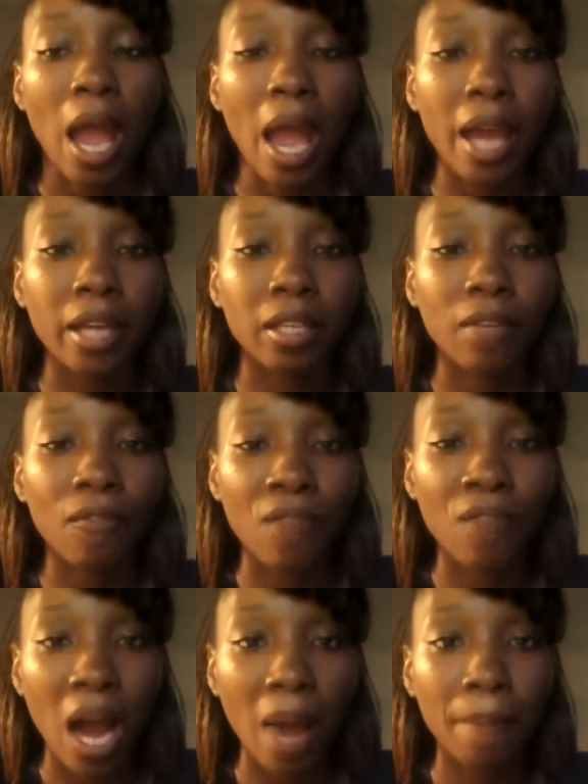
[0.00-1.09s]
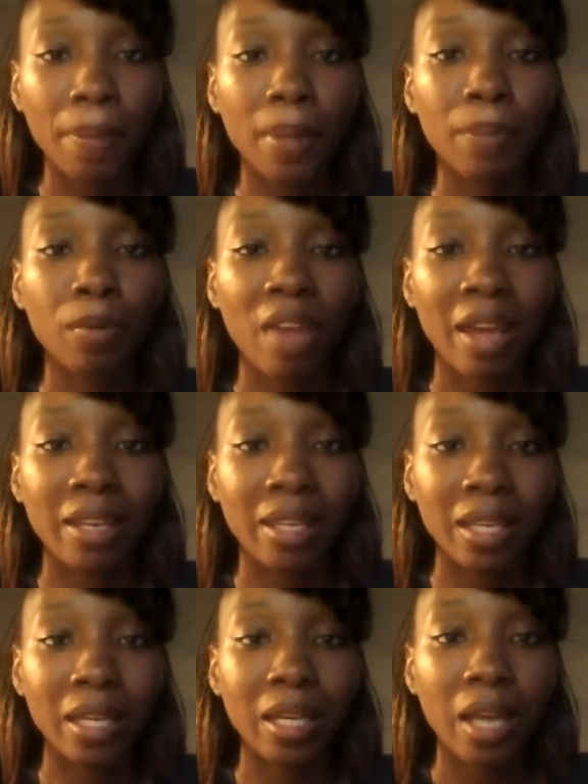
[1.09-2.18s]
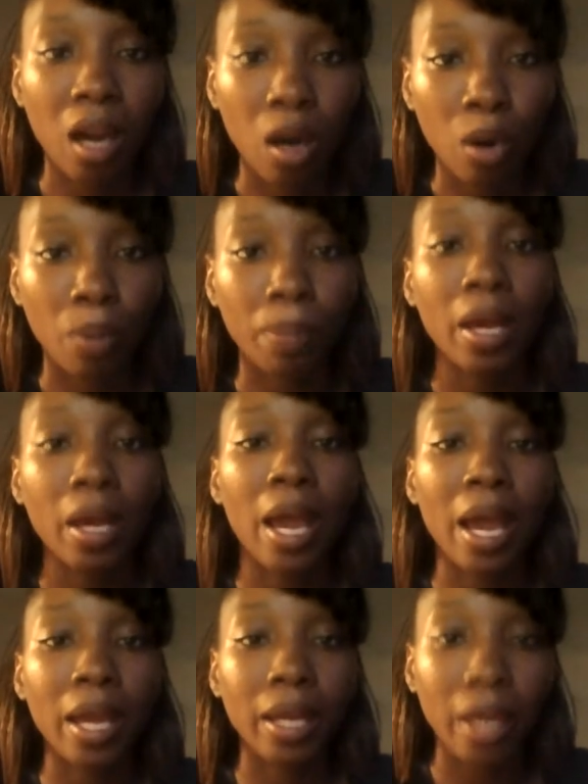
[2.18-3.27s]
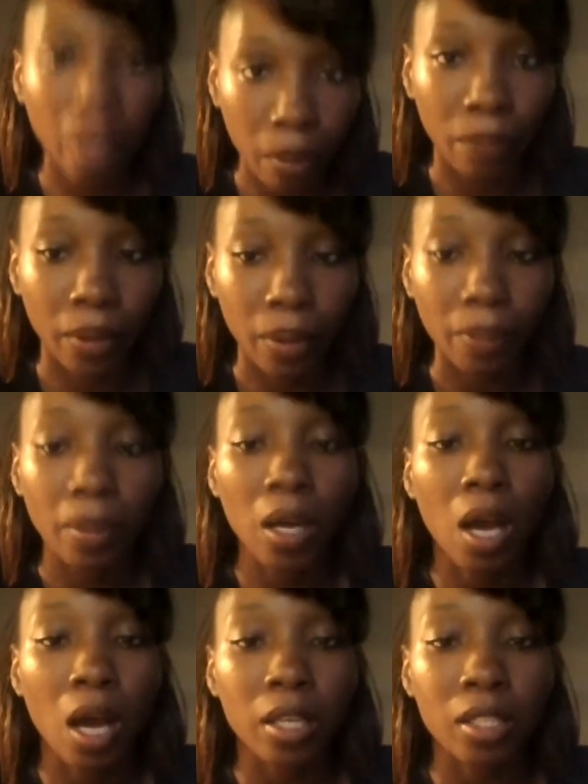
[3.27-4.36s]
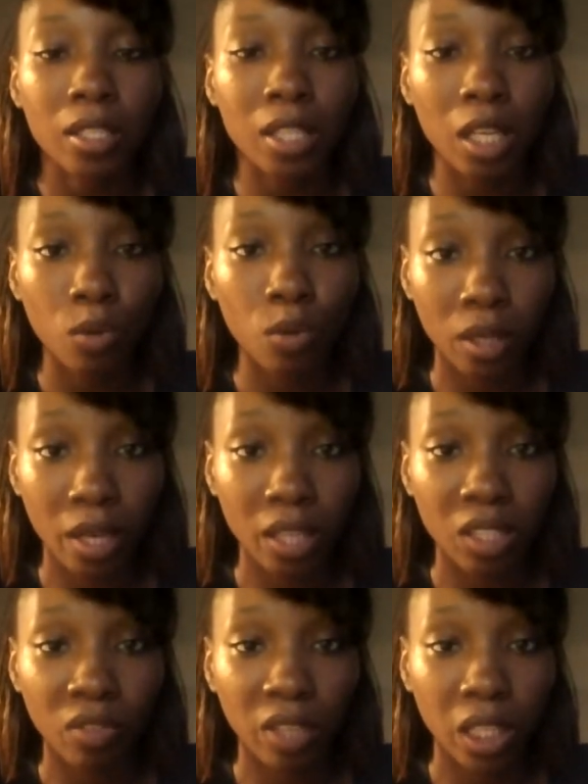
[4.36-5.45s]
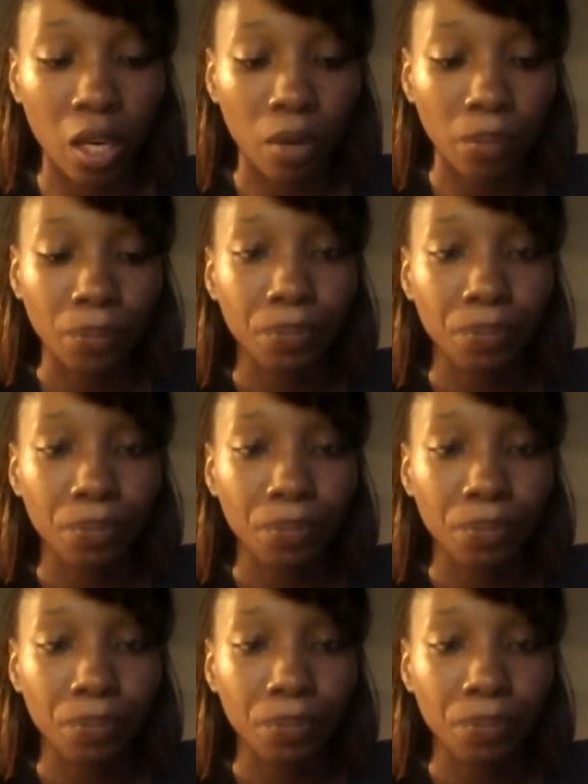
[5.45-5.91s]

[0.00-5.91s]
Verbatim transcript: and find people that need help and help them. See you on the next video.